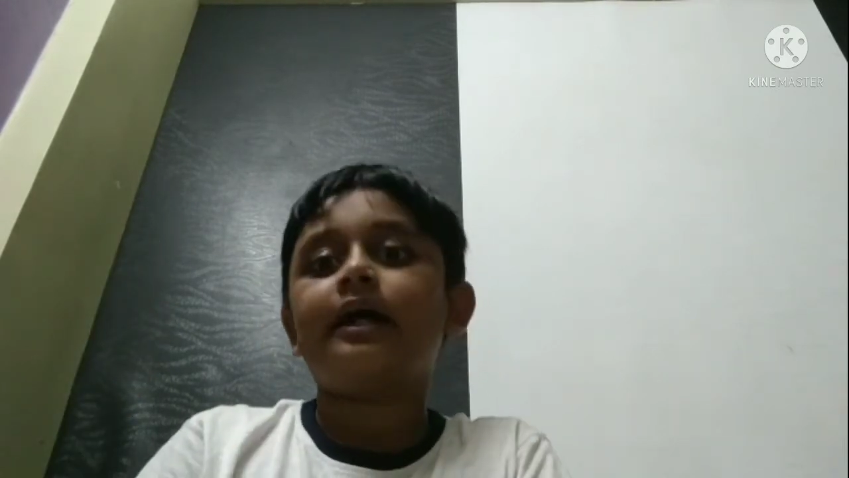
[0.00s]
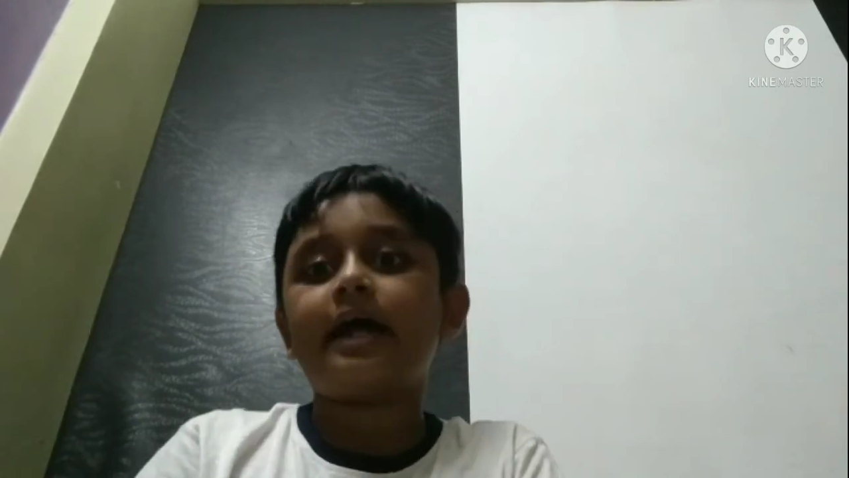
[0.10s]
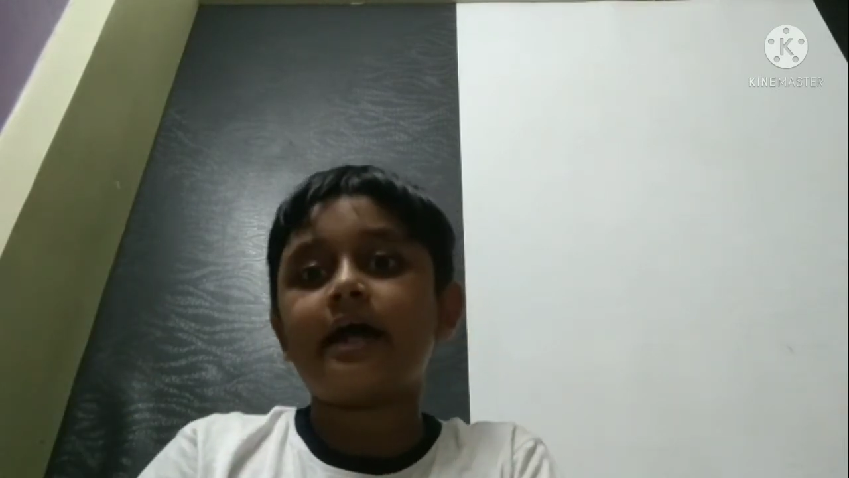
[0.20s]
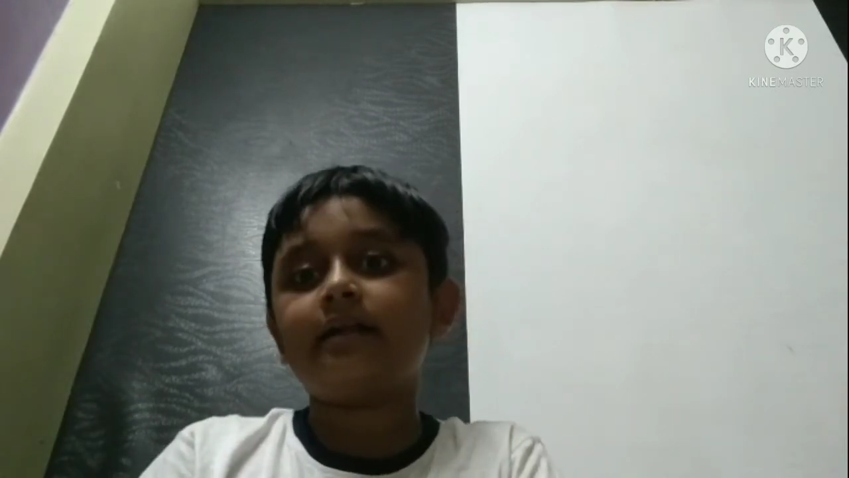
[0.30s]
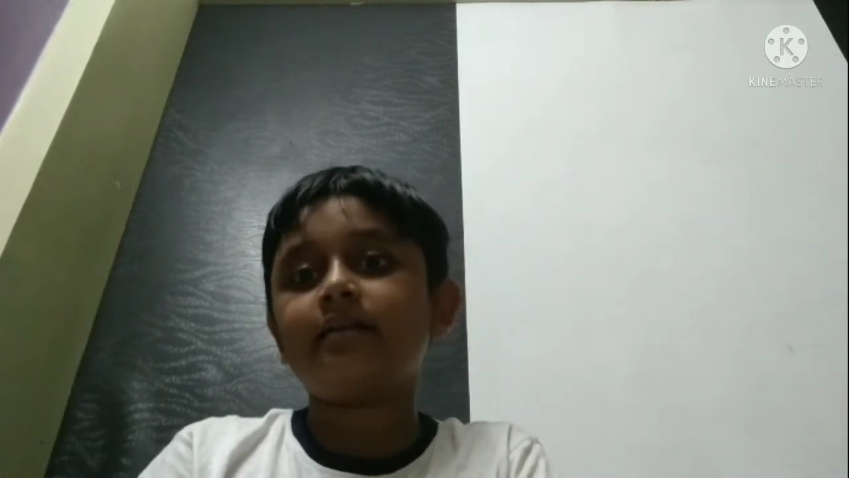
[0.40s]

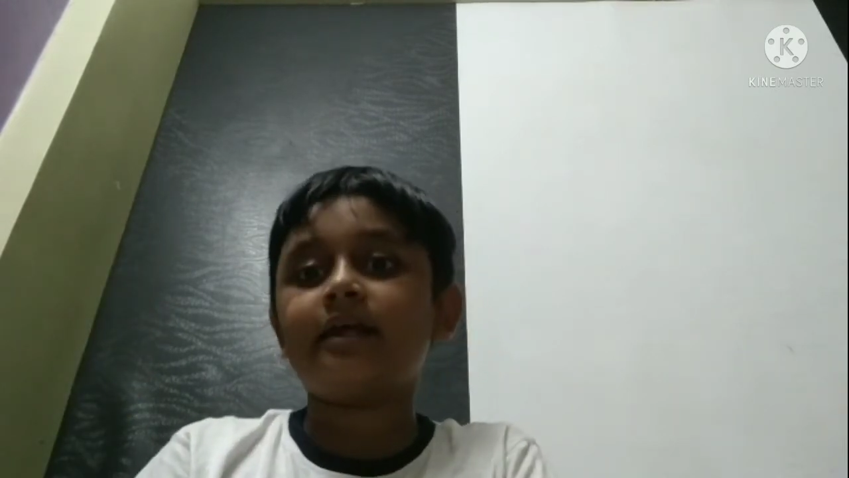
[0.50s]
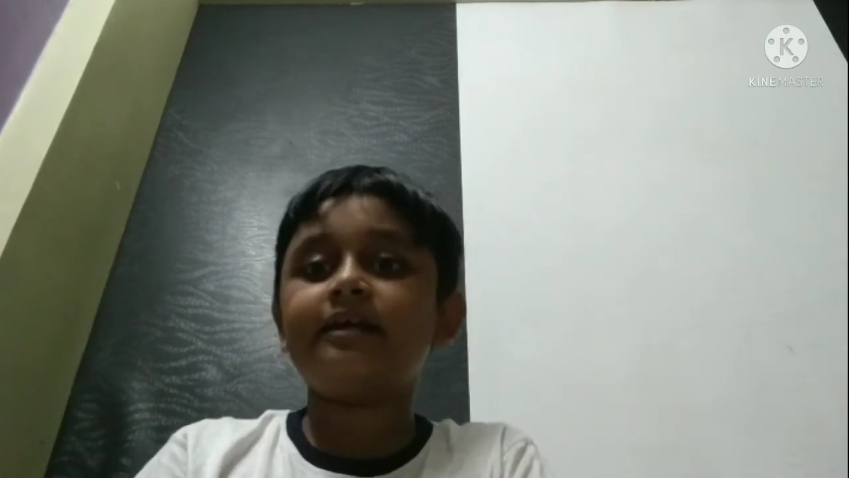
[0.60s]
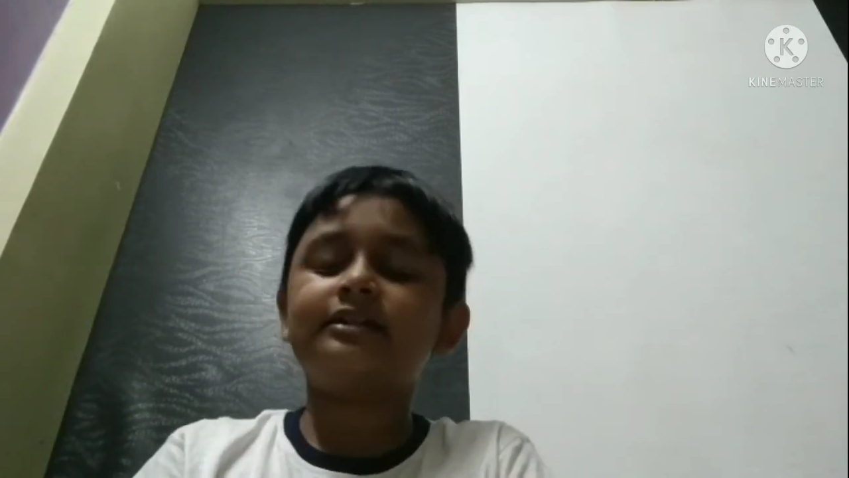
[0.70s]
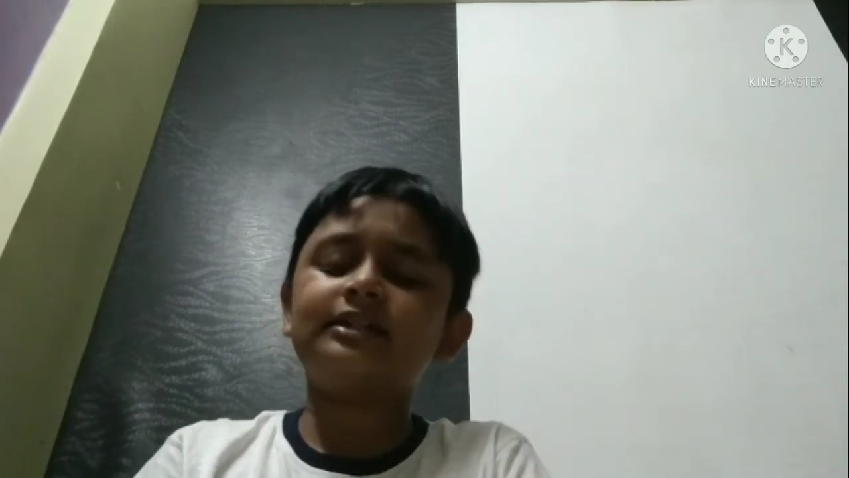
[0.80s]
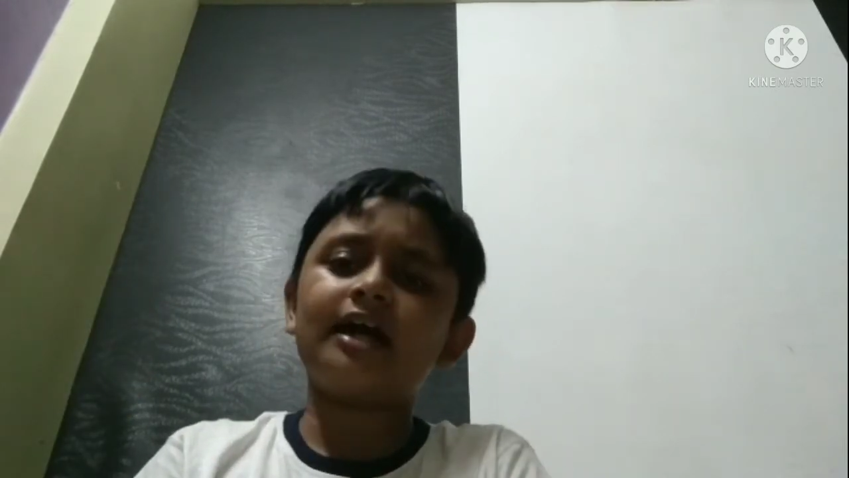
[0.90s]
and
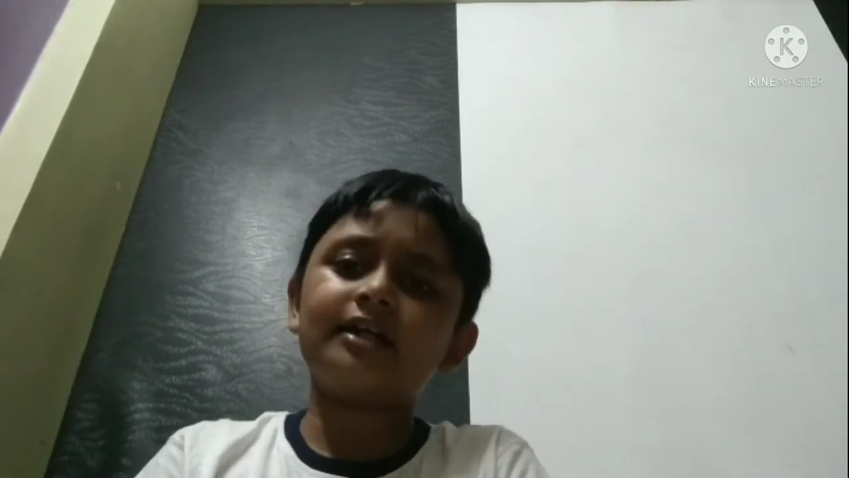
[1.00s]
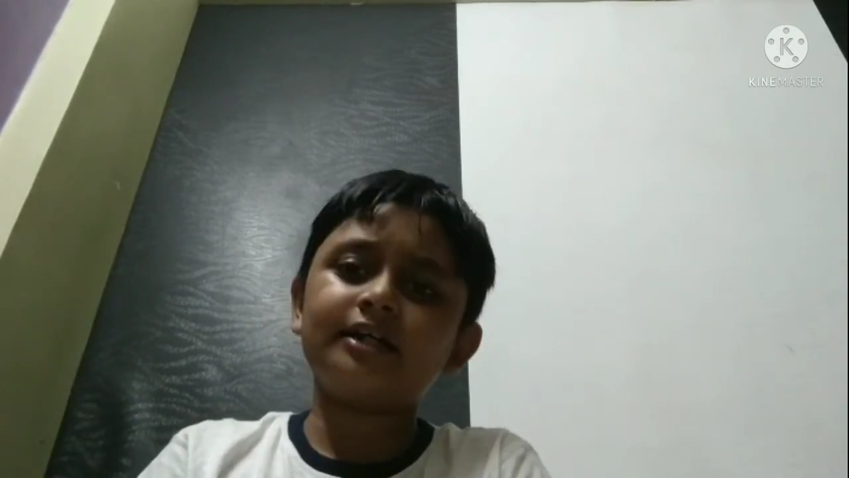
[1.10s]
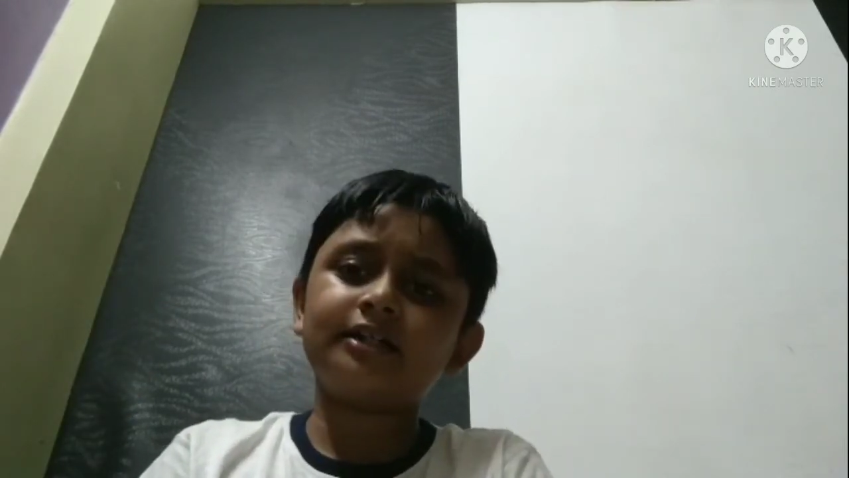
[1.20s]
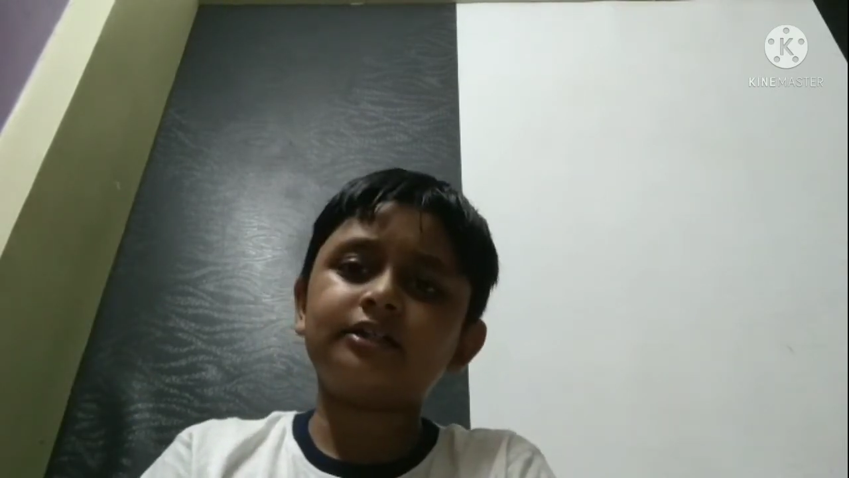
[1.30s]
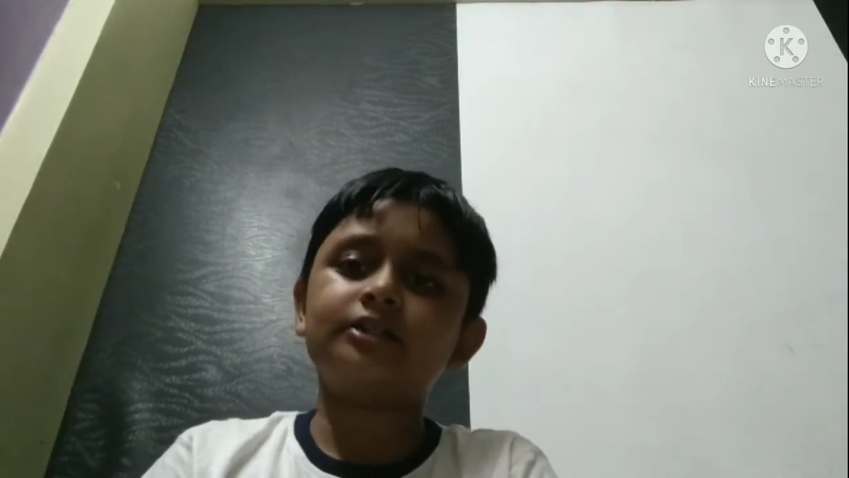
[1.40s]
they
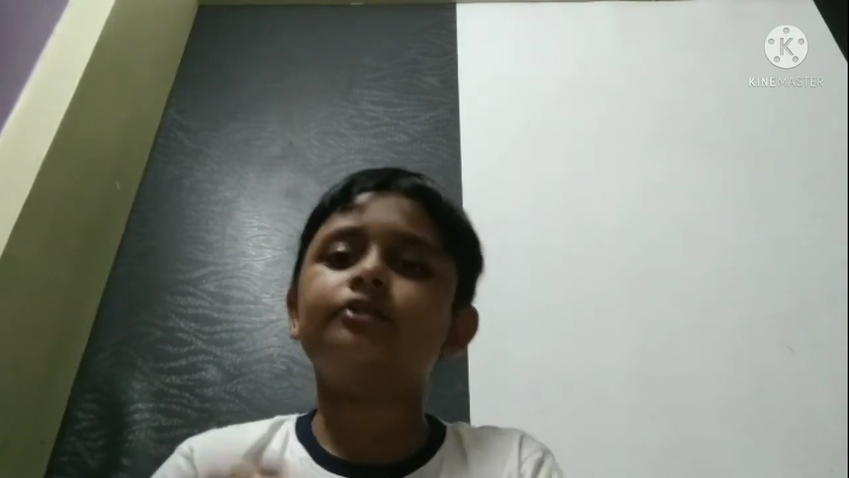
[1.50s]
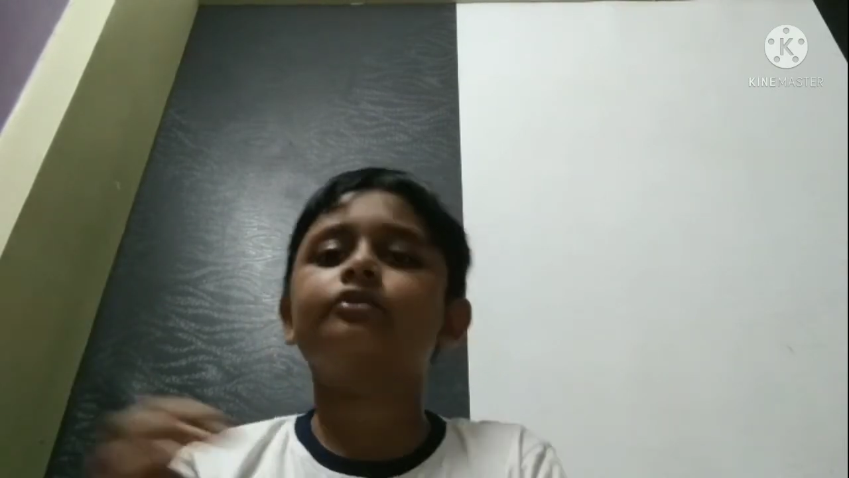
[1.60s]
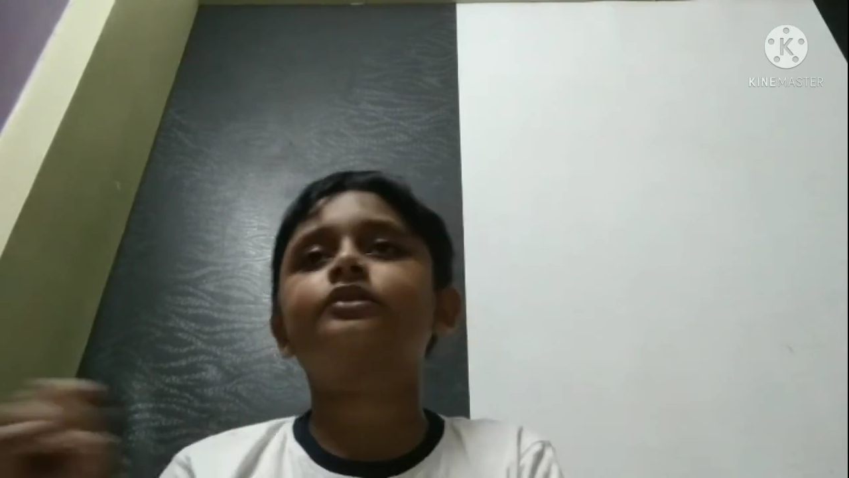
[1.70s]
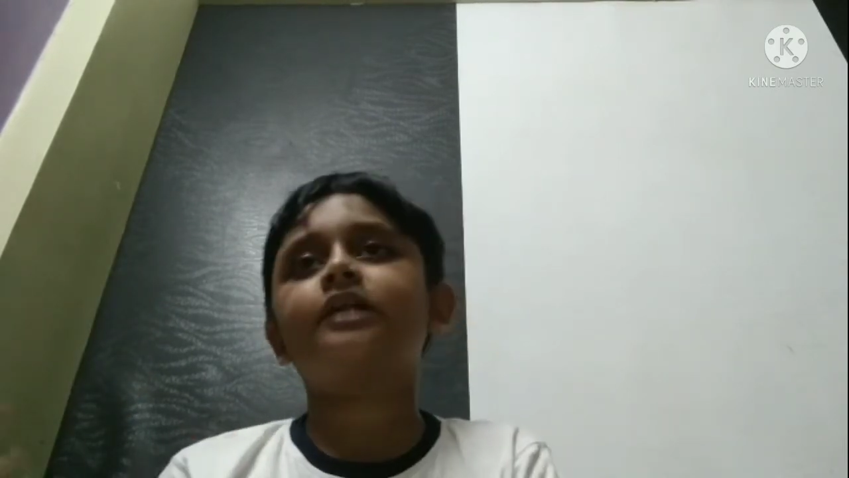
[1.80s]
decided to